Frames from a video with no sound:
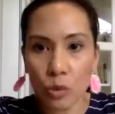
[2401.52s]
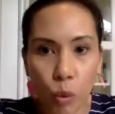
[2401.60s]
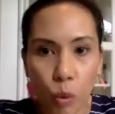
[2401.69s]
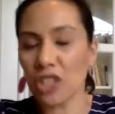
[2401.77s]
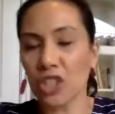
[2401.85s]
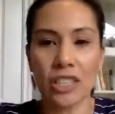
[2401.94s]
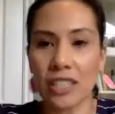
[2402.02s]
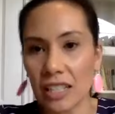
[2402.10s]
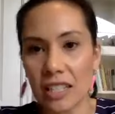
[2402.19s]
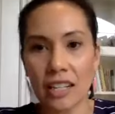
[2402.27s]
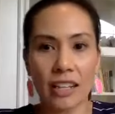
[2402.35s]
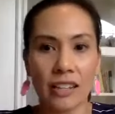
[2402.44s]

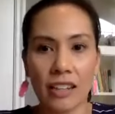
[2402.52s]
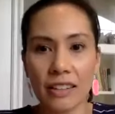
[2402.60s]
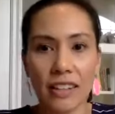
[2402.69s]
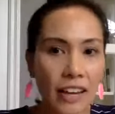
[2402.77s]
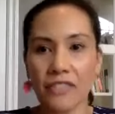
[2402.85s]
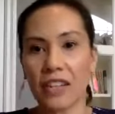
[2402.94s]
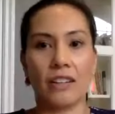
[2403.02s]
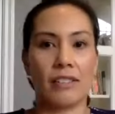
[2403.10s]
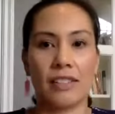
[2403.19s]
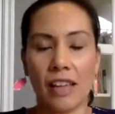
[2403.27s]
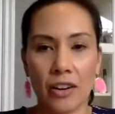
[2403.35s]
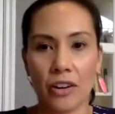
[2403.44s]
Washington and the Life Care
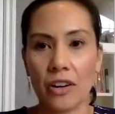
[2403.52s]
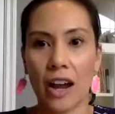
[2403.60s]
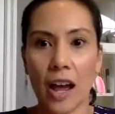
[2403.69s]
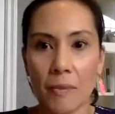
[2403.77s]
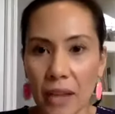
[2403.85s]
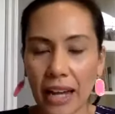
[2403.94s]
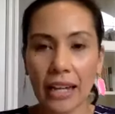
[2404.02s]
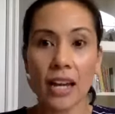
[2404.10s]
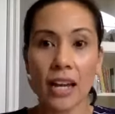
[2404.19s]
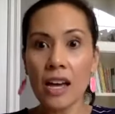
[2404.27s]
Center. And I'm like,